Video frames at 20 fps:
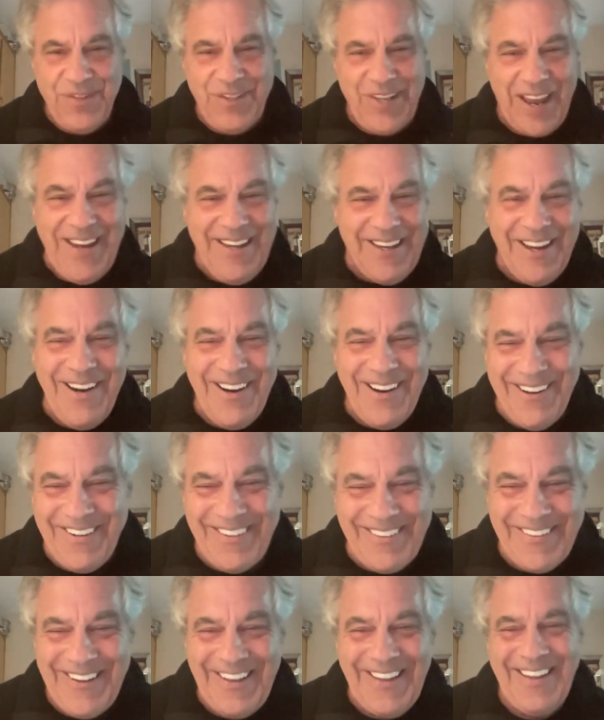Take
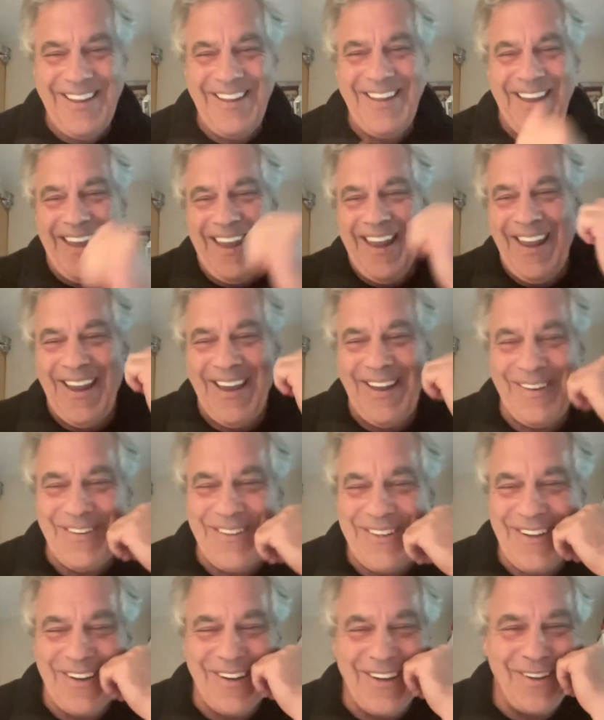care
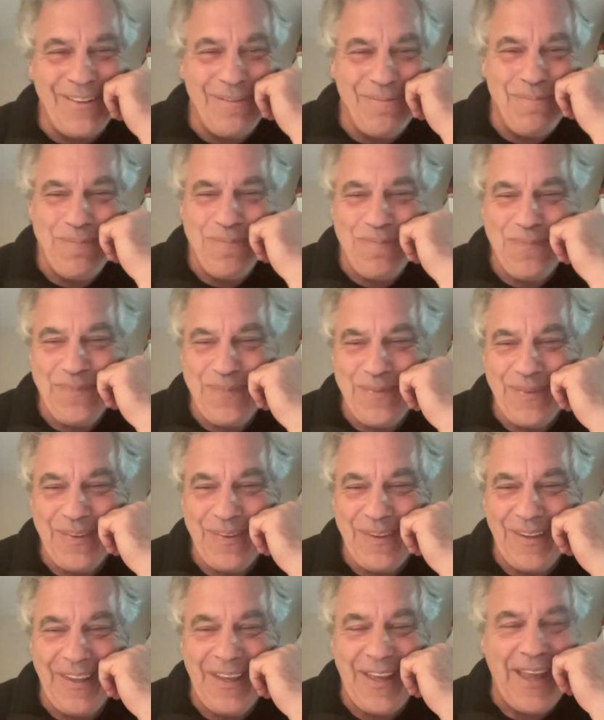and
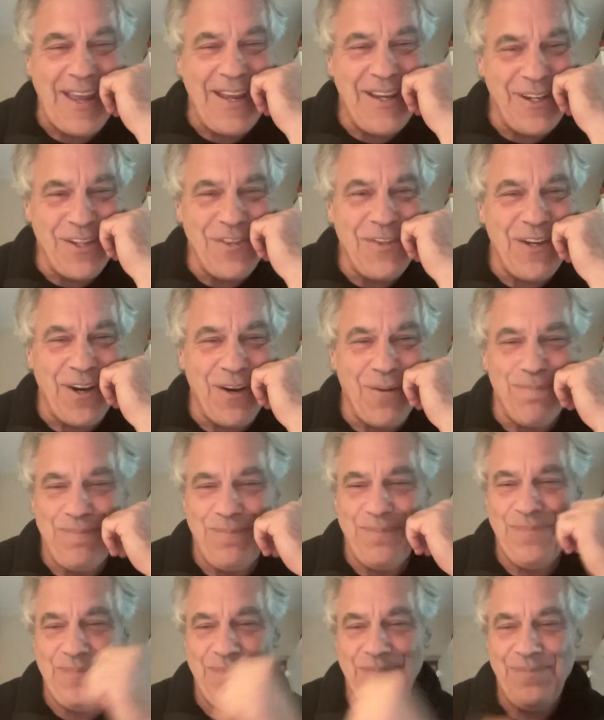hang in there.
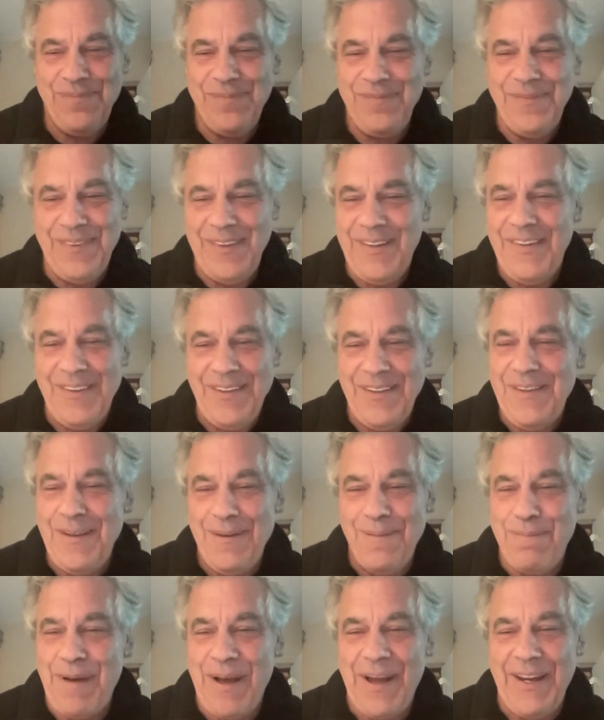
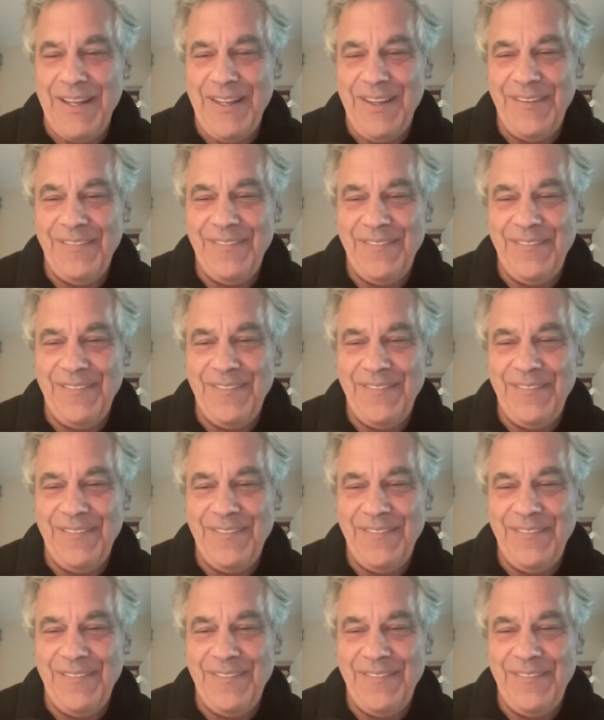Bye.